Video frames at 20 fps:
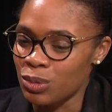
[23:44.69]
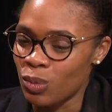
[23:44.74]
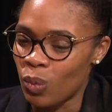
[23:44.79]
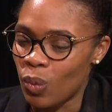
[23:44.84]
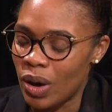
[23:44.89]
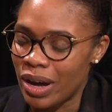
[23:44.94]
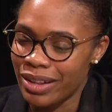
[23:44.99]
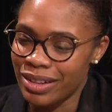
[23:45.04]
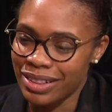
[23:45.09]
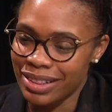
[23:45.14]

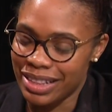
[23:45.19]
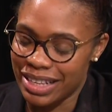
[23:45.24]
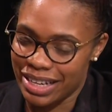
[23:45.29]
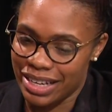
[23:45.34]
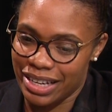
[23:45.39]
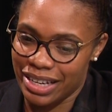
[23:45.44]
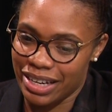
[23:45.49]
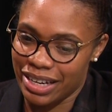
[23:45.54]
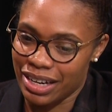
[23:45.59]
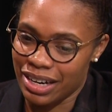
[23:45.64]
one
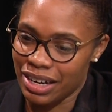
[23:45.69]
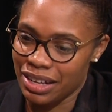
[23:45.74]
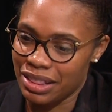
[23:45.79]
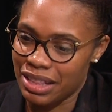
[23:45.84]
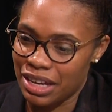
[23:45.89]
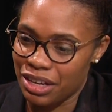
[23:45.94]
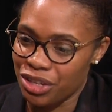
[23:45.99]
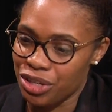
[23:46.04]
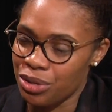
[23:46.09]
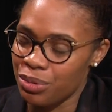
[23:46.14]
thing
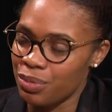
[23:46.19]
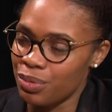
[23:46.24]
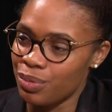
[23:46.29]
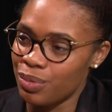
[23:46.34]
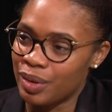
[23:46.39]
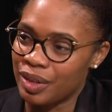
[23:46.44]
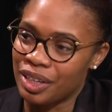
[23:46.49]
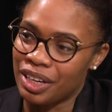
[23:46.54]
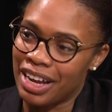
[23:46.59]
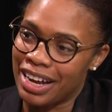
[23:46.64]
that you
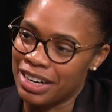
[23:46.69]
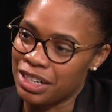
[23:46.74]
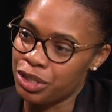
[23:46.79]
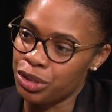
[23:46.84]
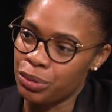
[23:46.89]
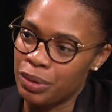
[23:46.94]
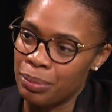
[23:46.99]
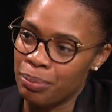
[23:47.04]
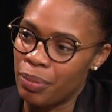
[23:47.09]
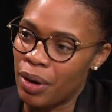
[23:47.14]
would like
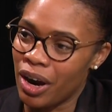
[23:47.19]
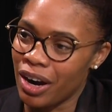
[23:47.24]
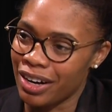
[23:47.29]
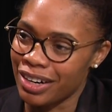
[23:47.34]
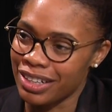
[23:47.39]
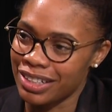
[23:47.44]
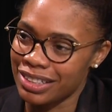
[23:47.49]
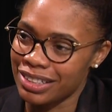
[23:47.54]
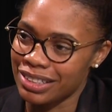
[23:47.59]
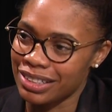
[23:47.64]
to
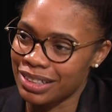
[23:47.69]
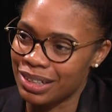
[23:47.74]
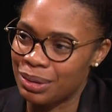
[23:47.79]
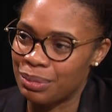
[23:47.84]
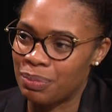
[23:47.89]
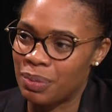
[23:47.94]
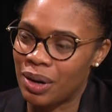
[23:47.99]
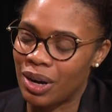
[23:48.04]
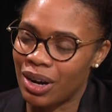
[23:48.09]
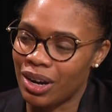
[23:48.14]
impart
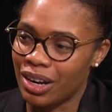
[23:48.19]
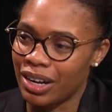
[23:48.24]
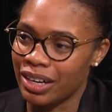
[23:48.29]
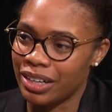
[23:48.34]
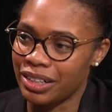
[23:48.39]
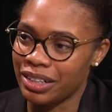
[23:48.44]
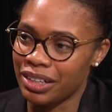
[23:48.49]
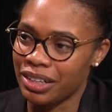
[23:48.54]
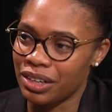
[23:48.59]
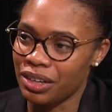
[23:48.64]

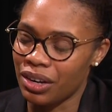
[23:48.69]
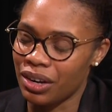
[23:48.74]
upon